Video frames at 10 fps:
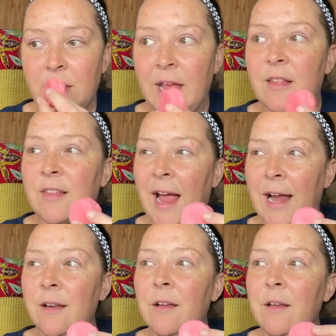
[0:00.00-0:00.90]
It's
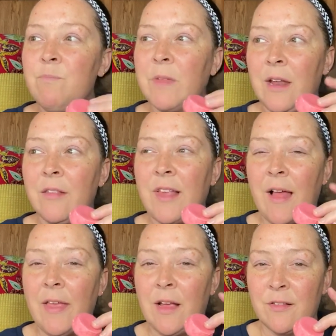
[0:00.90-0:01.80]
kind of, and it's
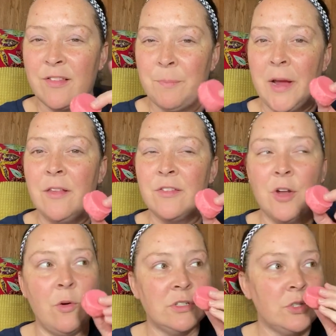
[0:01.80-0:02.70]
got like a spice
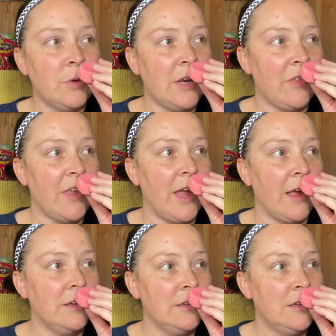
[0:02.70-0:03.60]
note to it at the
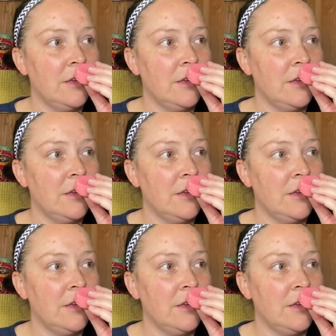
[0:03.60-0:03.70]
end.